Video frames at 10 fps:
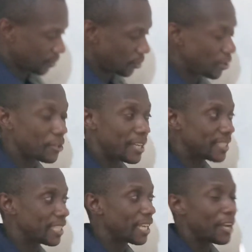
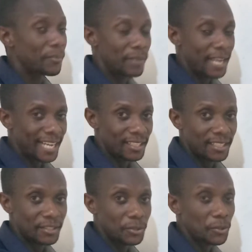Regulating blood
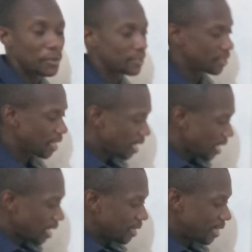glucose.
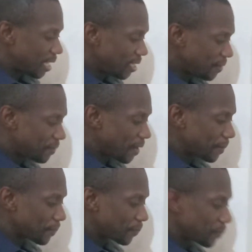The liver,
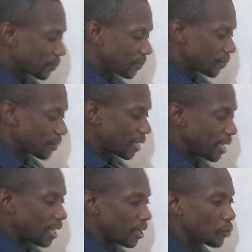
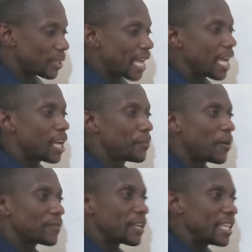with the help
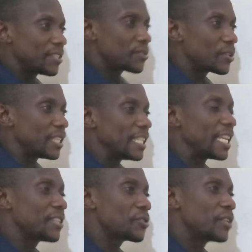of
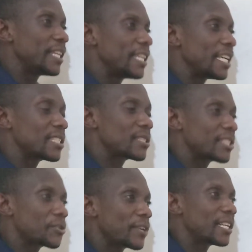insulin is
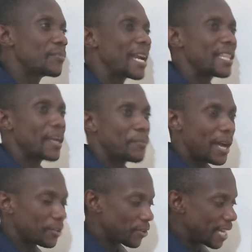secreted by the
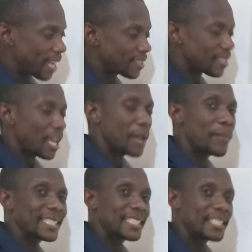pancreas,
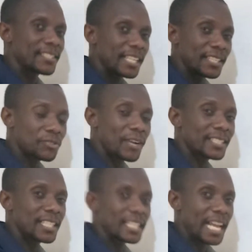but it is
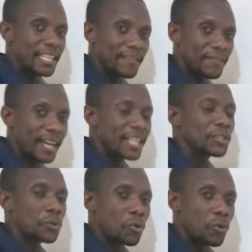instructing the liver
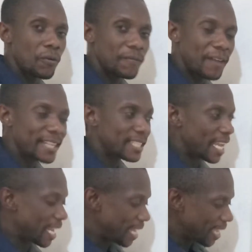to convert
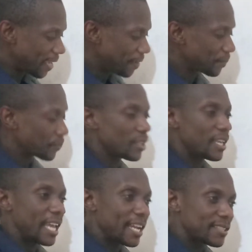any
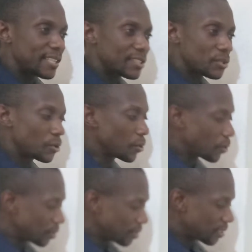excess
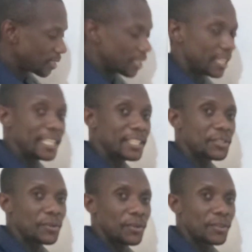glucose
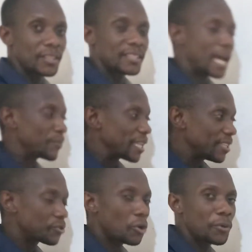into some
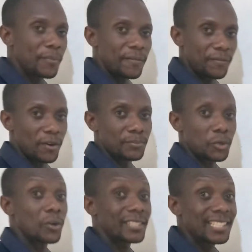insoluble form
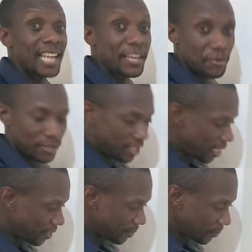called
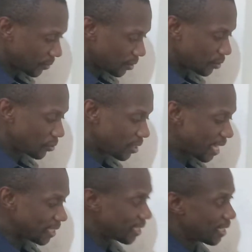glycogen, so
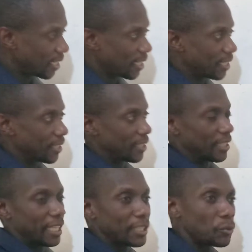that
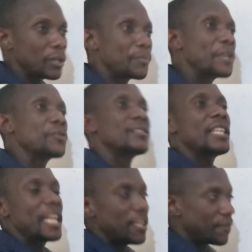it will be used
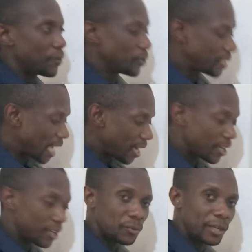in future
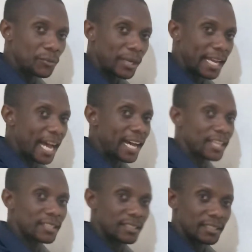when we are
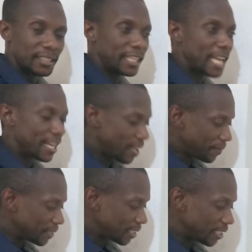in a
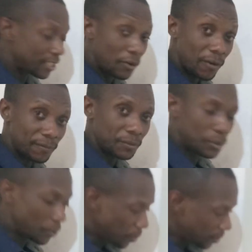deficit of
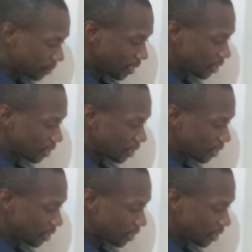glucose.